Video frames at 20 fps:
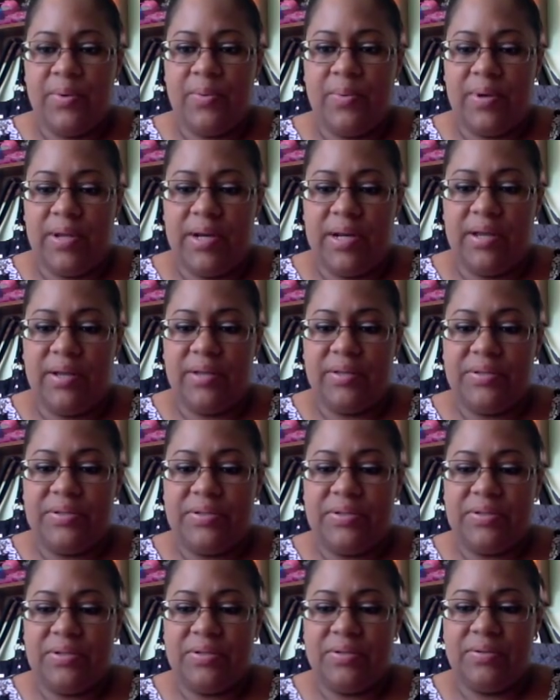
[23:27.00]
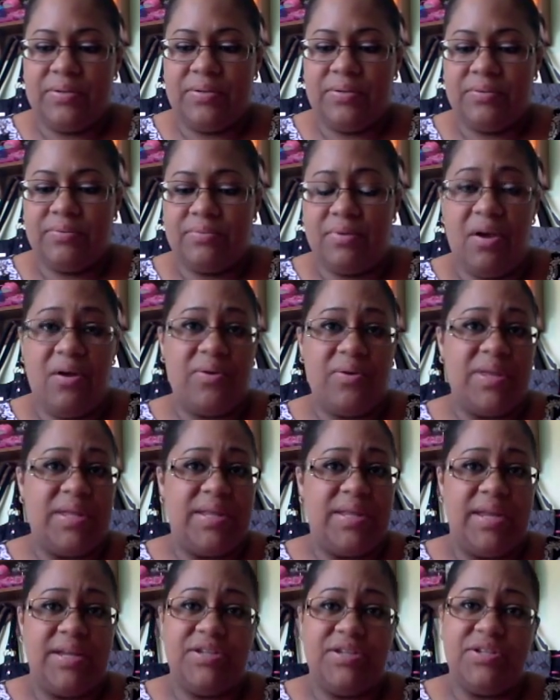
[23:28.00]
What else? Oh, and
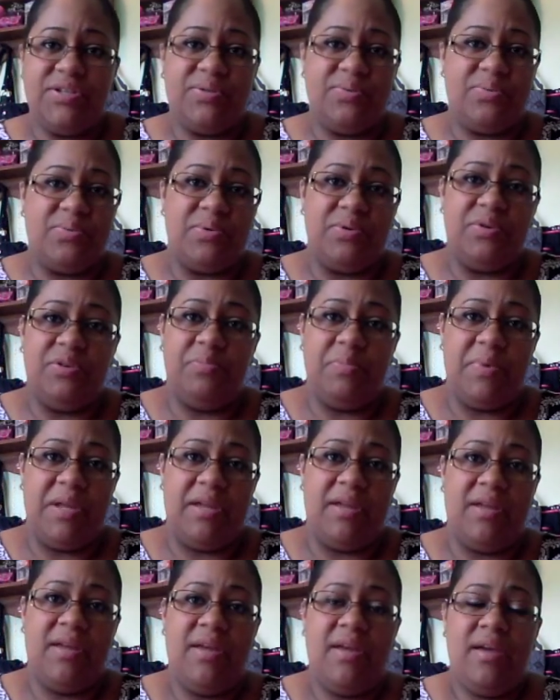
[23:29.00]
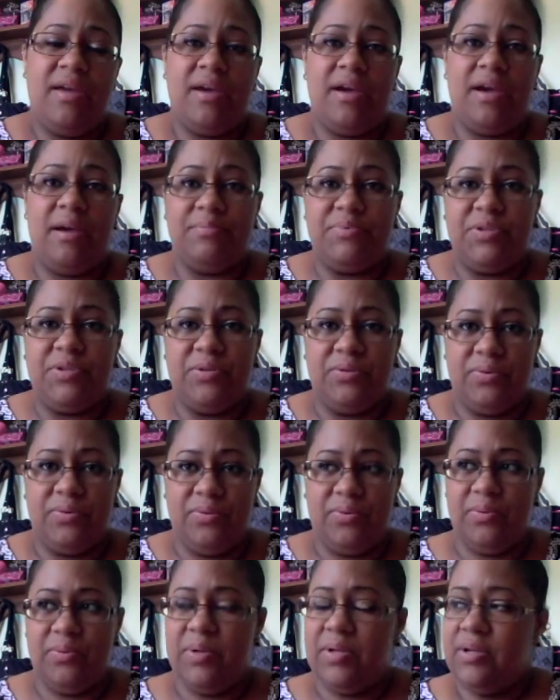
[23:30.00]
then they just rolled me up
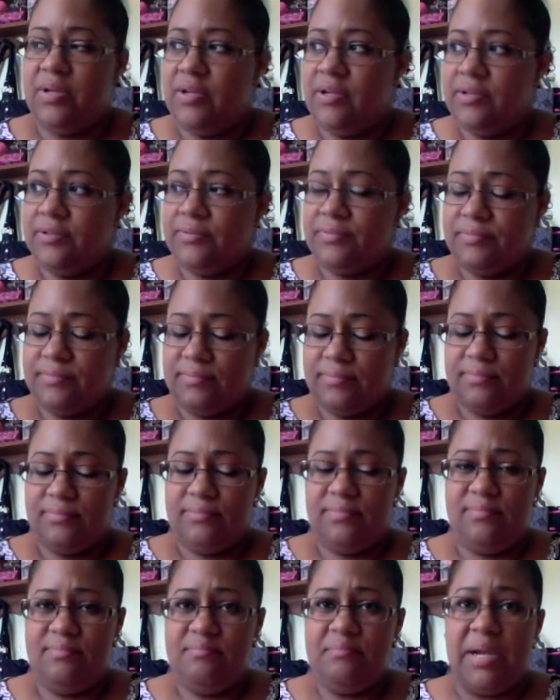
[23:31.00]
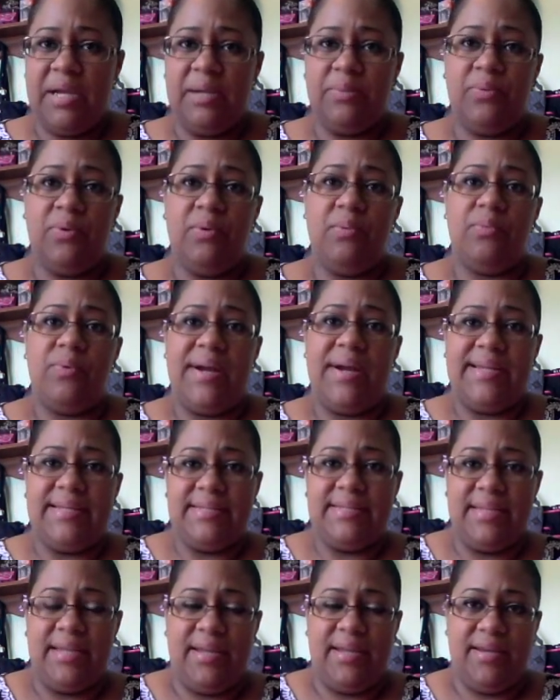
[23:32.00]
to my room where I
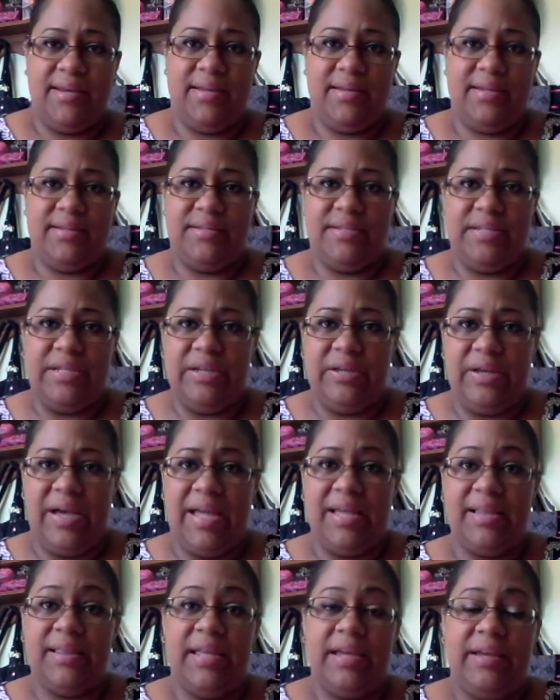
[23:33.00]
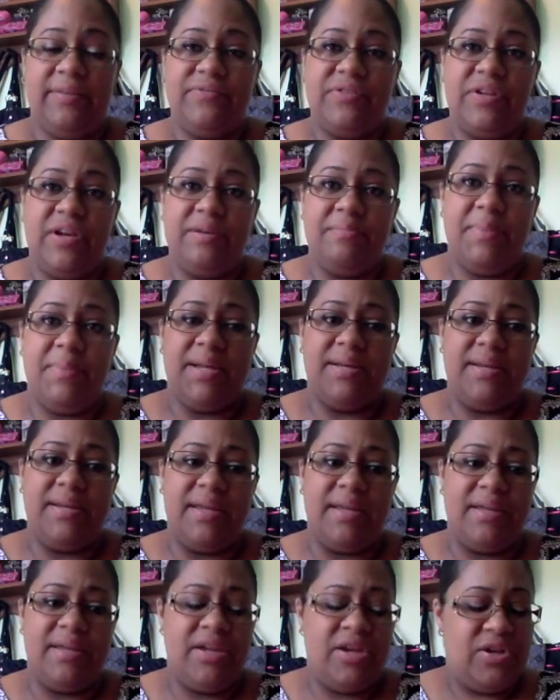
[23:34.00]
stayed until I left on
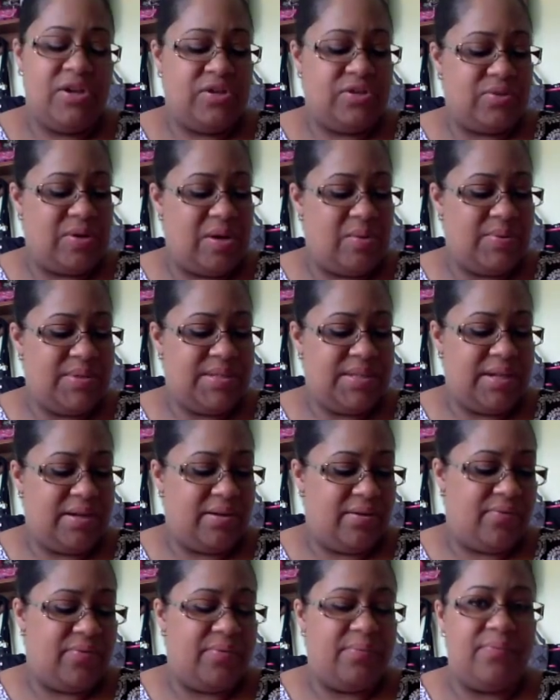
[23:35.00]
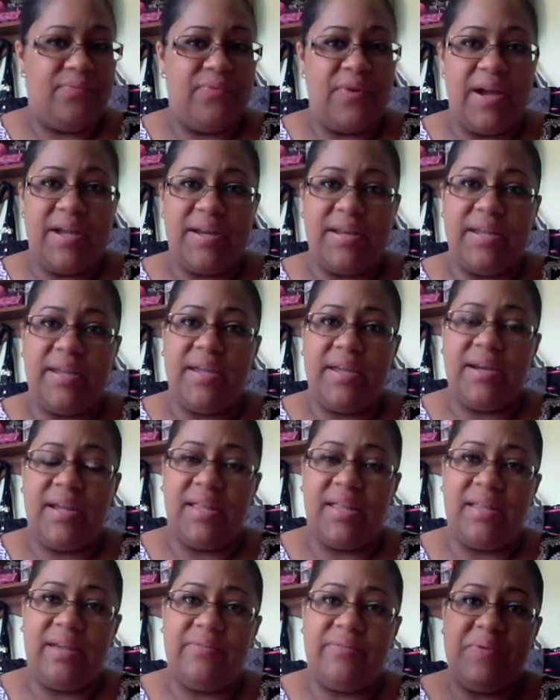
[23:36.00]
Monday. So I was there from Friday and I
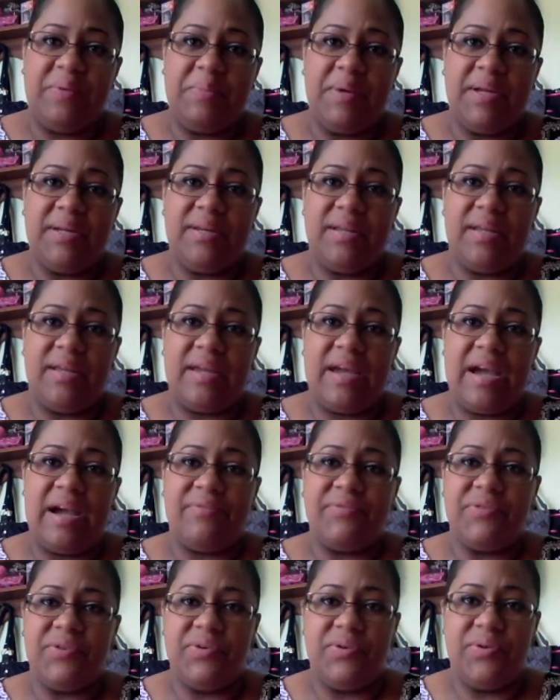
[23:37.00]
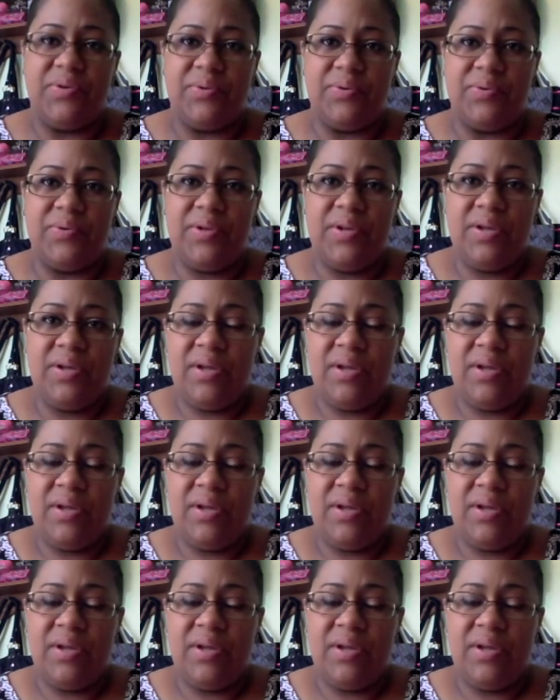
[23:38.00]
left Monday afternoon.